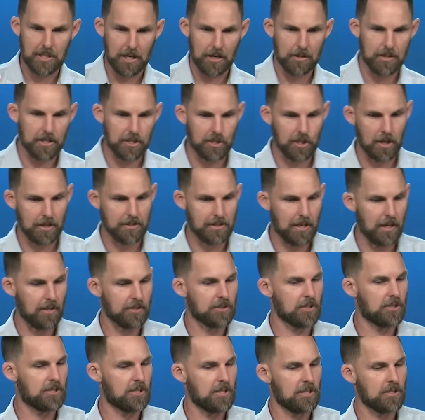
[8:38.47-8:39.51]
here that John
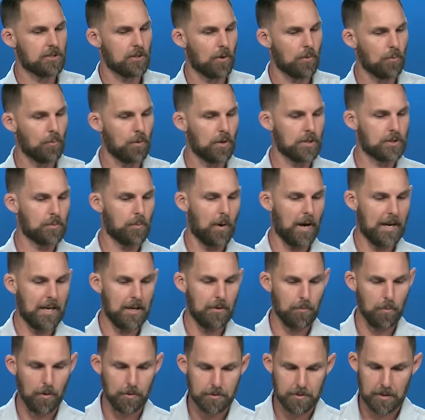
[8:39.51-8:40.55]
tells us in his own words why
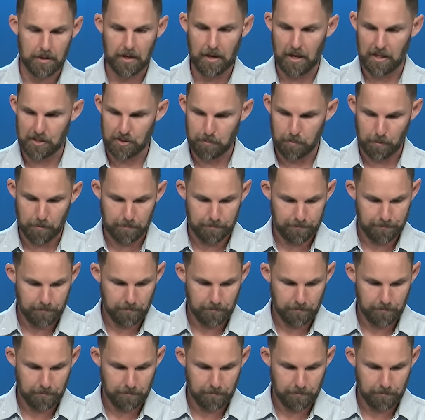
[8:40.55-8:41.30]
he wrote the gospel.